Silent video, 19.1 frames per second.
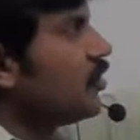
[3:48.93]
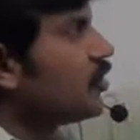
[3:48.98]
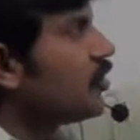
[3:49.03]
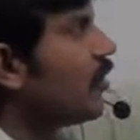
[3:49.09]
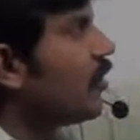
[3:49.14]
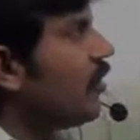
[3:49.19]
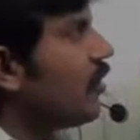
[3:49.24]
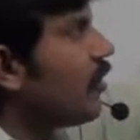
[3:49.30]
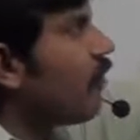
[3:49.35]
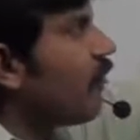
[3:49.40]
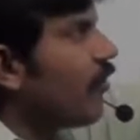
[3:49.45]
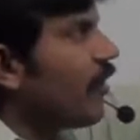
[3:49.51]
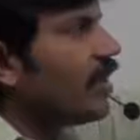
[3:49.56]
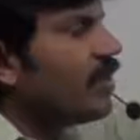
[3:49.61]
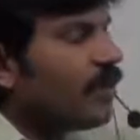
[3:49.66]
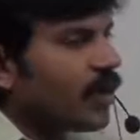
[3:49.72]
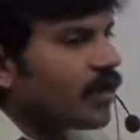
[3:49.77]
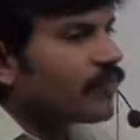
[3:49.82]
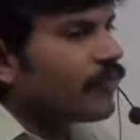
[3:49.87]
so
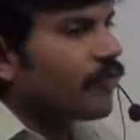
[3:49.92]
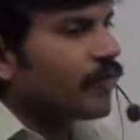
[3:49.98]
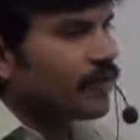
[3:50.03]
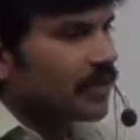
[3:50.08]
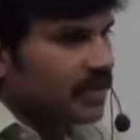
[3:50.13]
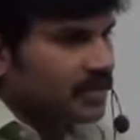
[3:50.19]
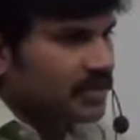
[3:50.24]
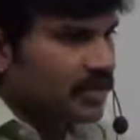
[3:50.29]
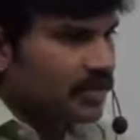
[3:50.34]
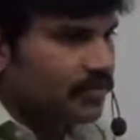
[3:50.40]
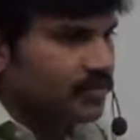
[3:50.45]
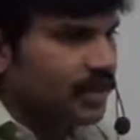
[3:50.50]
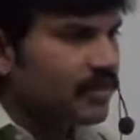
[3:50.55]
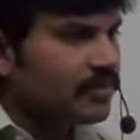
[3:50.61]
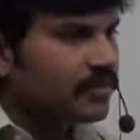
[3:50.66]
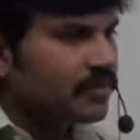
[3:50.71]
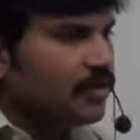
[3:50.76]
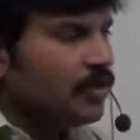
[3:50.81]
file not found exception,